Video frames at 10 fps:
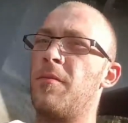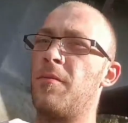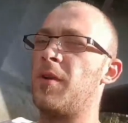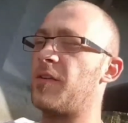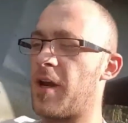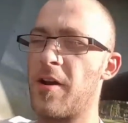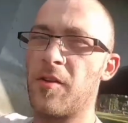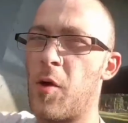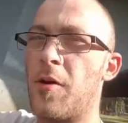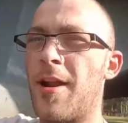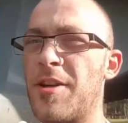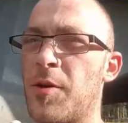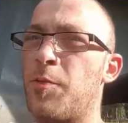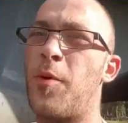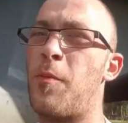A bit scared, so I'm gonna
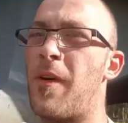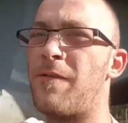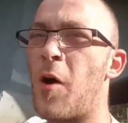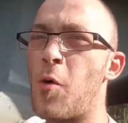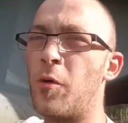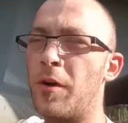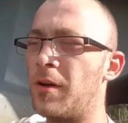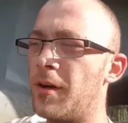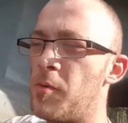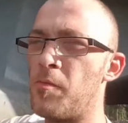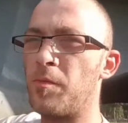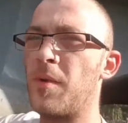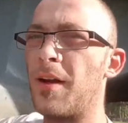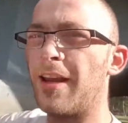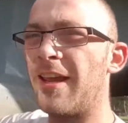actually put my phone
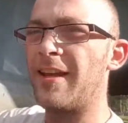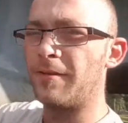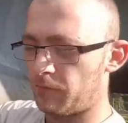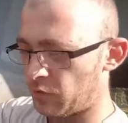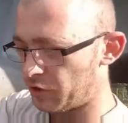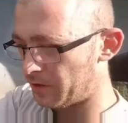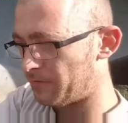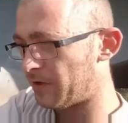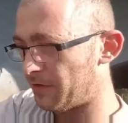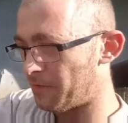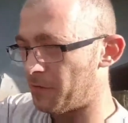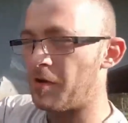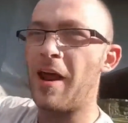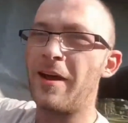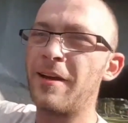in. Oh shit, dropping my
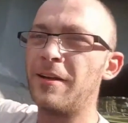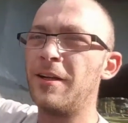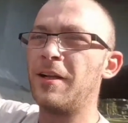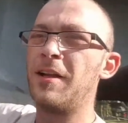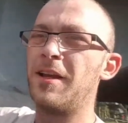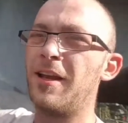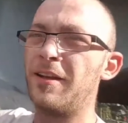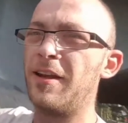leg. In